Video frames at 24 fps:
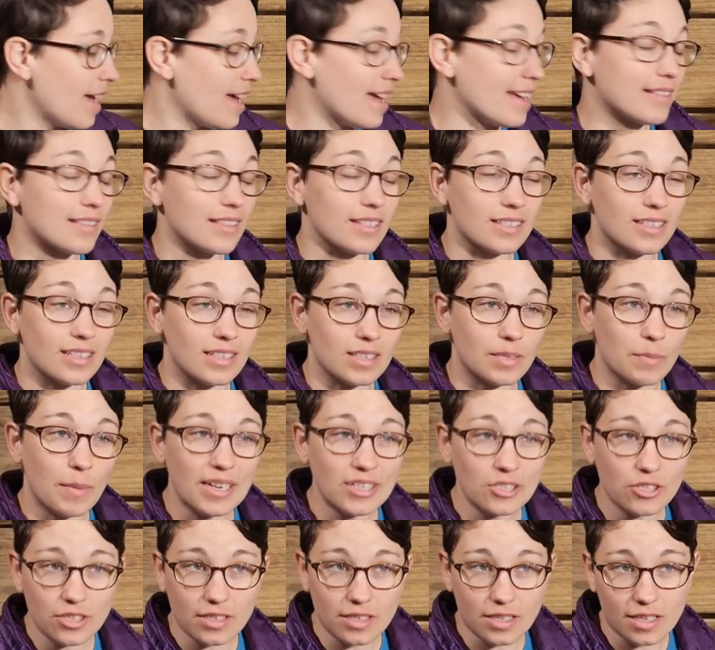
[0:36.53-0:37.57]
And the
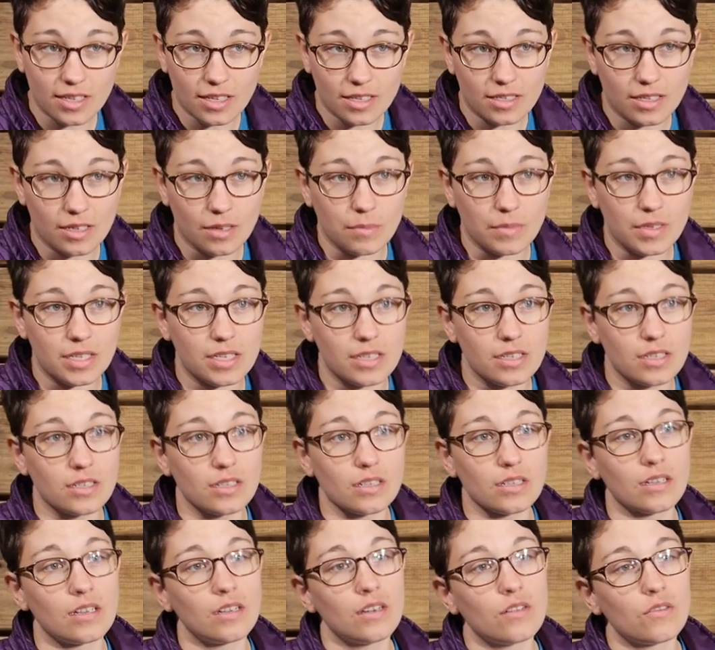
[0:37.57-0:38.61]
suspension system
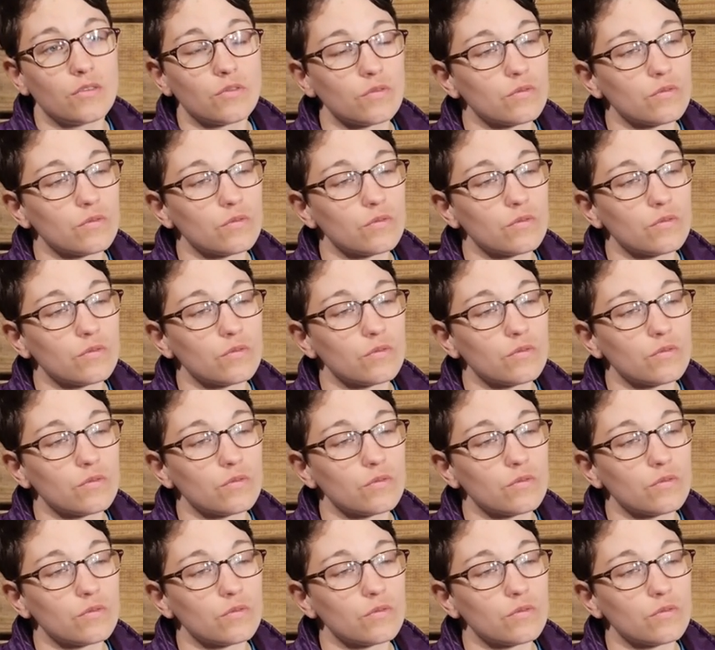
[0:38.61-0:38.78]
here